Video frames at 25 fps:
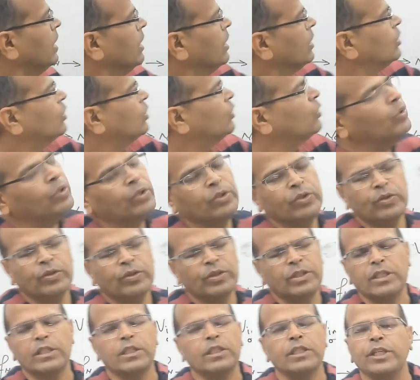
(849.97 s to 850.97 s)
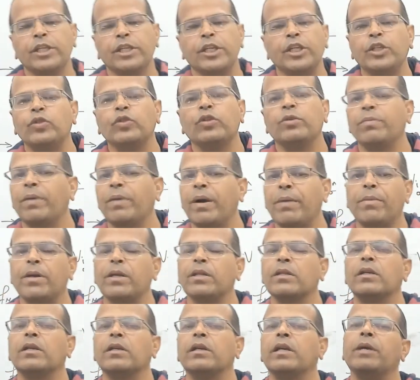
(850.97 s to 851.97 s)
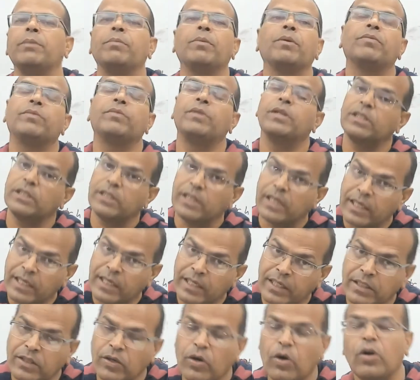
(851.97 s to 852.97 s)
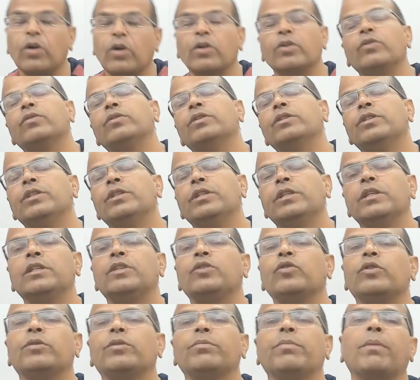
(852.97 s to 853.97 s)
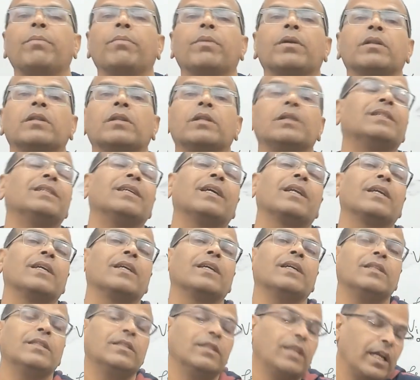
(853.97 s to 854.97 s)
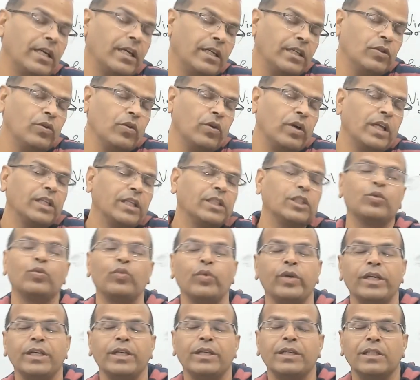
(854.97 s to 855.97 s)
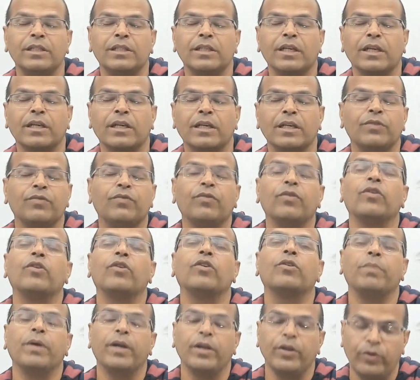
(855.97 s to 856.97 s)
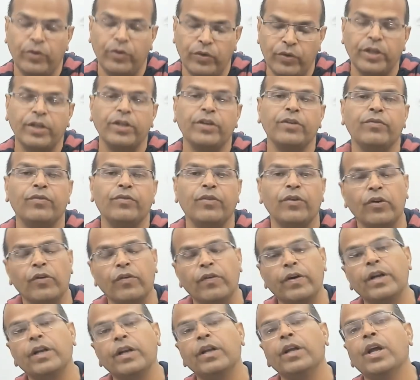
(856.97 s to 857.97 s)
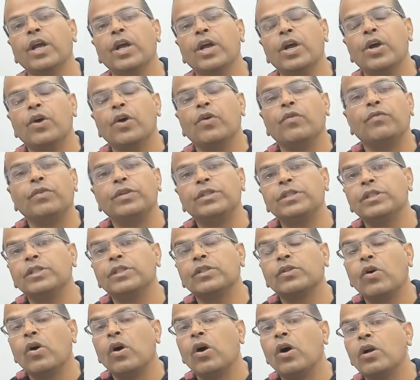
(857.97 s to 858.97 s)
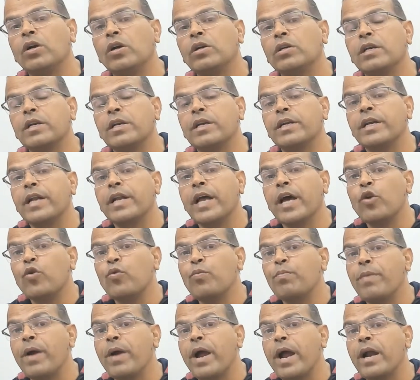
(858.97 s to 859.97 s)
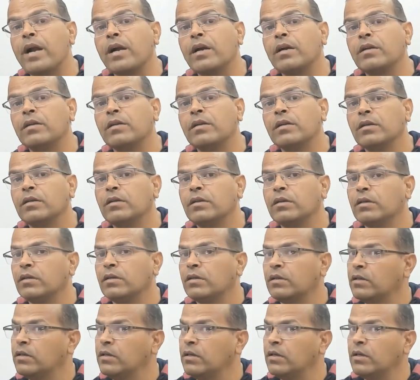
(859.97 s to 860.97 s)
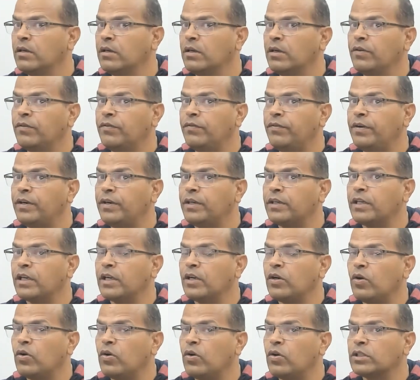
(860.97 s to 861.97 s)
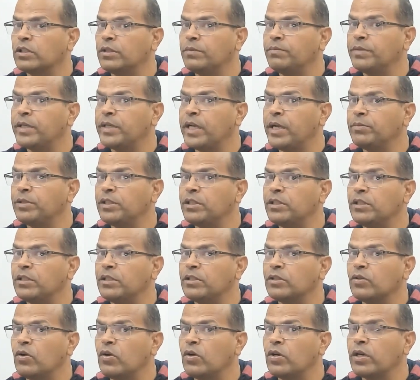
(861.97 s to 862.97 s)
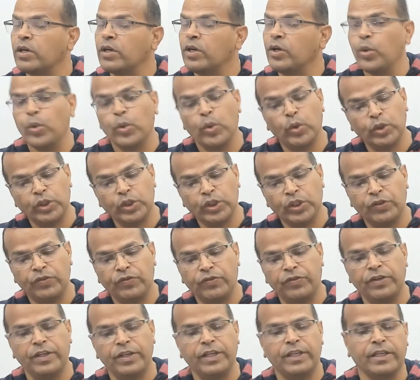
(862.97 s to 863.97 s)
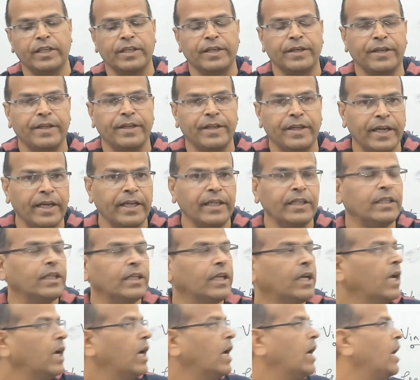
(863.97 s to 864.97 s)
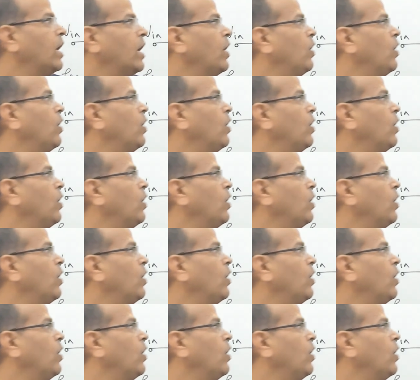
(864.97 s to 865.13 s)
So you just need to remember the name of the circuit, or you need to remember this circuit, that is known as twin T circuit followed by unity follower, which is called narrow band filter, or sometimes it is called notch filter, right? I